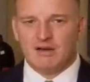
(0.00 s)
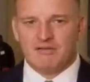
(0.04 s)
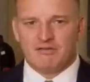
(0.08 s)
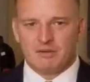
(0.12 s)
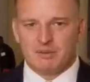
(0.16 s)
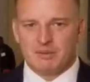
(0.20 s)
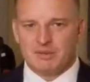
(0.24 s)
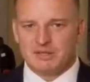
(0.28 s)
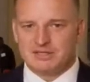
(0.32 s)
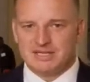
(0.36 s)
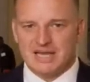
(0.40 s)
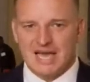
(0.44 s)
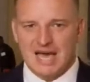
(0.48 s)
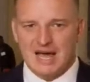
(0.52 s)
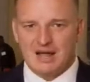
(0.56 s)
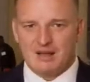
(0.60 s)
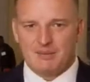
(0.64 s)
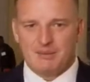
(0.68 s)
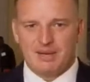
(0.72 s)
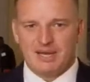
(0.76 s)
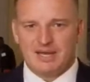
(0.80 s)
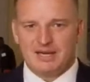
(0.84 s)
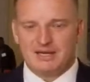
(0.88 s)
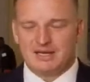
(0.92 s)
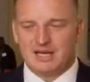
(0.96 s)
from the
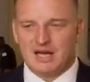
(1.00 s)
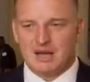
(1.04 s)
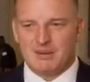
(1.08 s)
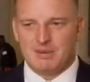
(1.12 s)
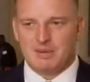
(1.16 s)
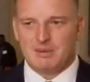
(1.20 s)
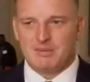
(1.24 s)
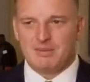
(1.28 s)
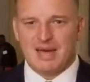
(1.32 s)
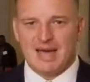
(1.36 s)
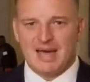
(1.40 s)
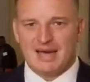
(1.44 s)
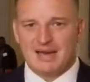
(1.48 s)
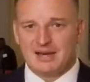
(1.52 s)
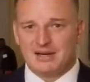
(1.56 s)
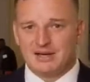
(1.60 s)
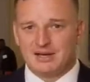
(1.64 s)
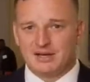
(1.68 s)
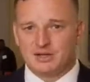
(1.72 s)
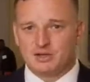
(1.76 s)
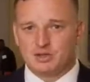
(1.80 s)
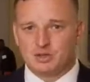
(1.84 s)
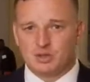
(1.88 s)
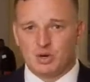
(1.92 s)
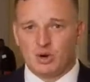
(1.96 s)
Taliban coming back
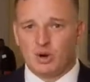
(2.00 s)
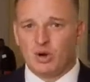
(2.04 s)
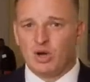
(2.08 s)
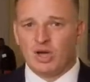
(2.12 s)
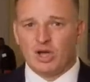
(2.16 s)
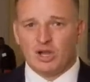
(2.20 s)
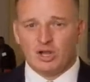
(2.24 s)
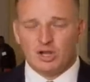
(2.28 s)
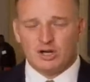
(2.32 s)
into control.